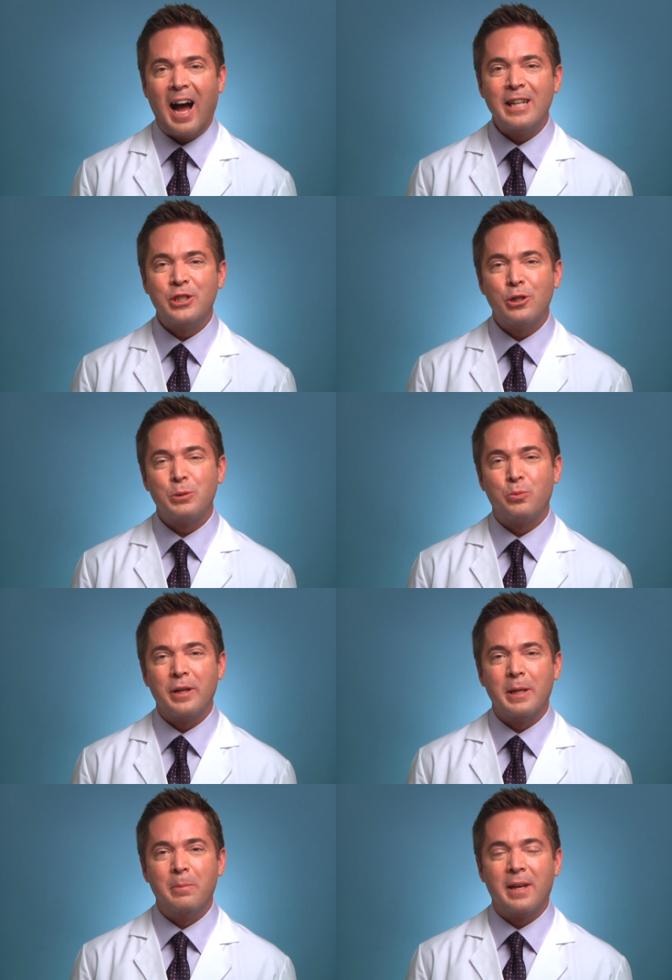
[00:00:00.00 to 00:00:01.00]
I chose
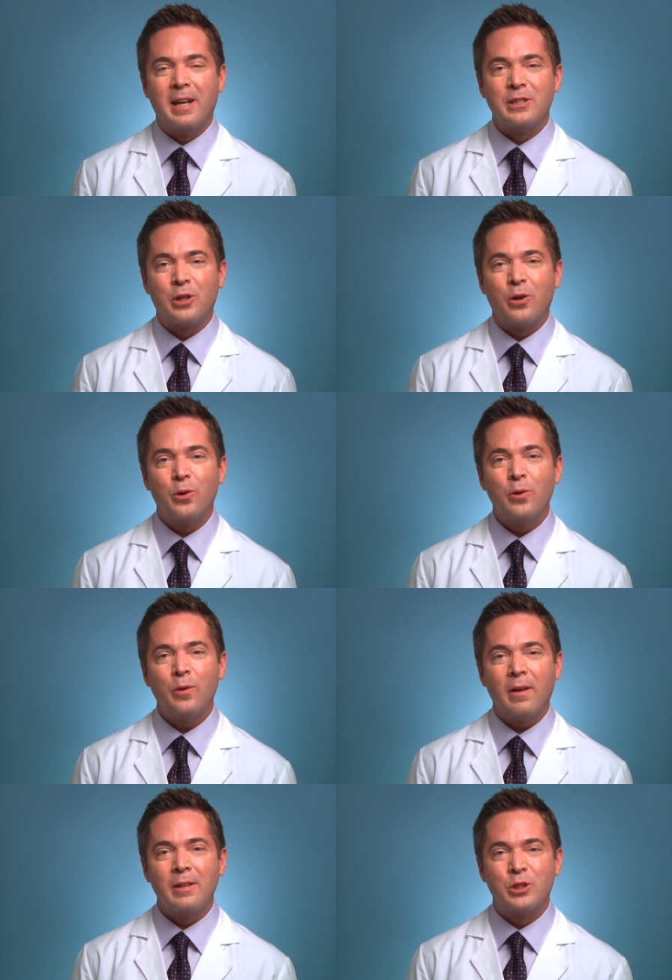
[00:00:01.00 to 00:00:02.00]
Brittany because
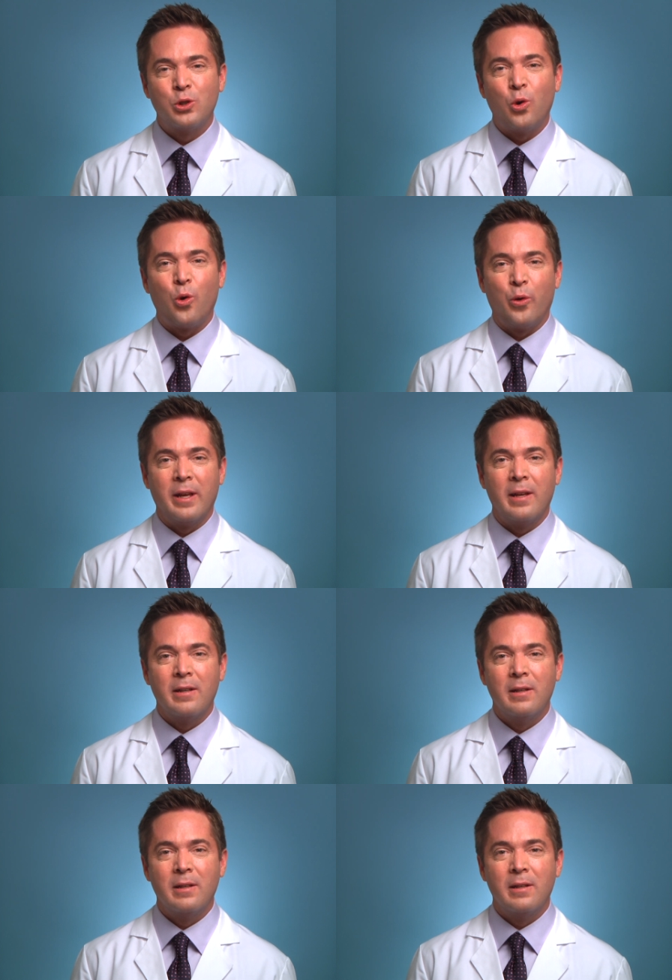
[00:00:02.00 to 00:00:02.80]
her story